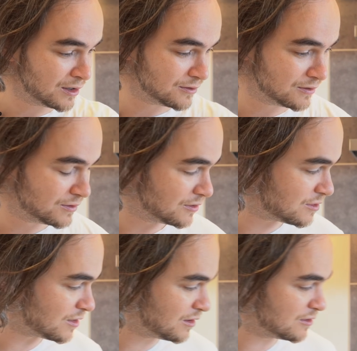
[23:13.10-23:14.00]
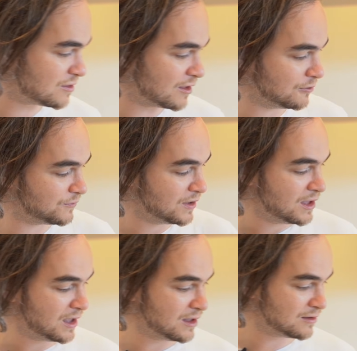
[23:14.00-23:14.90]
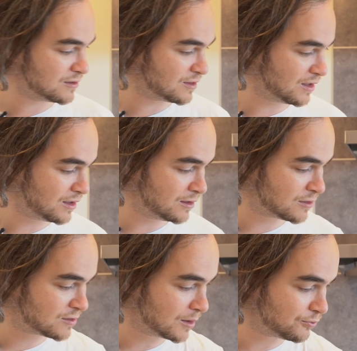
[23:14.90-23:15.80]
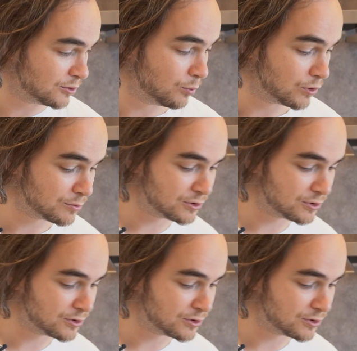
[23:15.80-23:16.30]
on the sink itself and a separate water